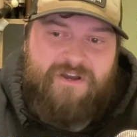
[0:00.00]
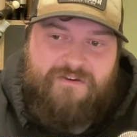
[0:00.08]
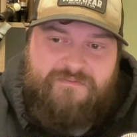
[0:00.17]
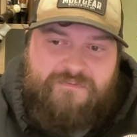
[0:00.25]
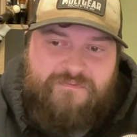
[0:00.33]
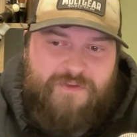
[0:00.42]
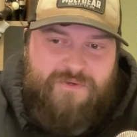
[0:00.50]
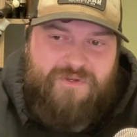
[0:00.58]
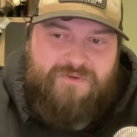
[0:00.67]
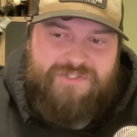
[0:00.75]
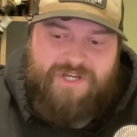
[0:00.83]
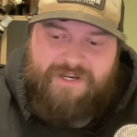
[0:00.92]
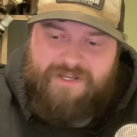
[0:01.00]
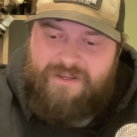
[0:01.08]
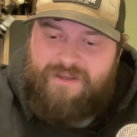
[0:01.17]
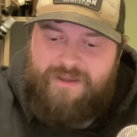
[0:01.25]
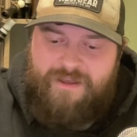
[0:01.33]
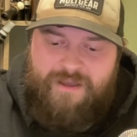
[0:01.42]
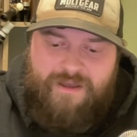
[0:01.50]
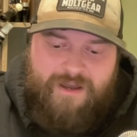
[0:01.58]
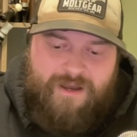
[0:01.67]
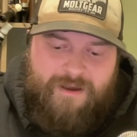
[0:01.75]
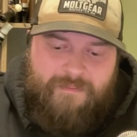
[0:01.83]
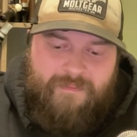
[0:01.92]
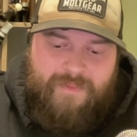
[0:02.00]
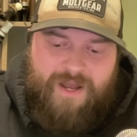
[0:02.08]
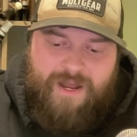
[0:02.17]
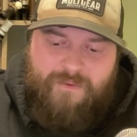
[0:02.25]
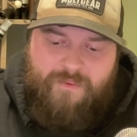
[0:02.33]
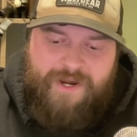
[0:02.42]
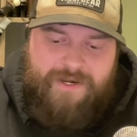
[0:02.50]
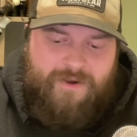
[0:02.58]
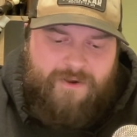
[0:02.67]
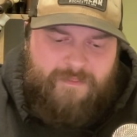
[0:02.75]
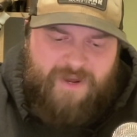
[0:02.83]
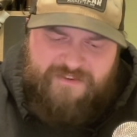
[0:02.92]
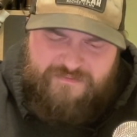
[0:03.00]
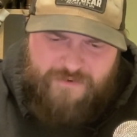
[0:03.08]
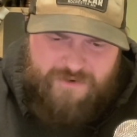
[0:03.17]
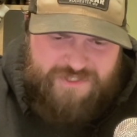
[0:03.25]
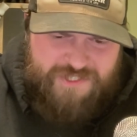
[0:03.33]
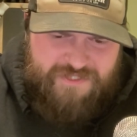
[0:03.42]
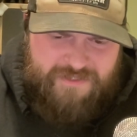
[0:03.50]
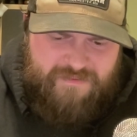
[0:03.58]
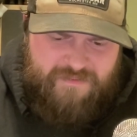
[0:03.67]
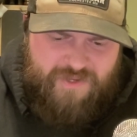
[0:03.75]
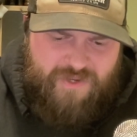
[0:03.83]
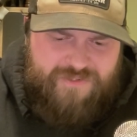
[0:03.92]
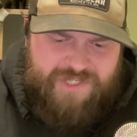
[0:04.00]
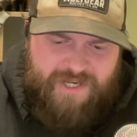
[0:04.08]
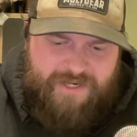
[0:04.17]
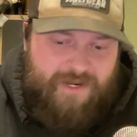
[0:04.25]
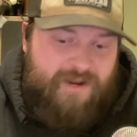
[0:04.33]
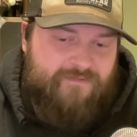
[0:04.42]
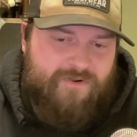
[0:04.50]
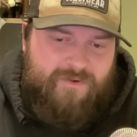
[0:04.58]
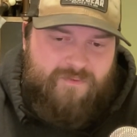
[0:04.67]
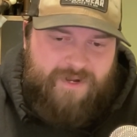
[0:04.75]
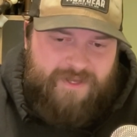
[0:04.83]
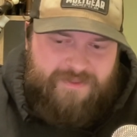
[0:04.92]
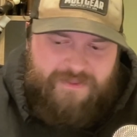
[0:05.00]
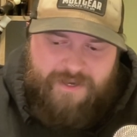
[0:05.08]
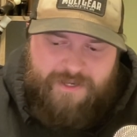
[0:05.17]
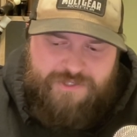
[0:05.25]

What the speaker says: of field goose hunting. I went on my first goose hunt ever with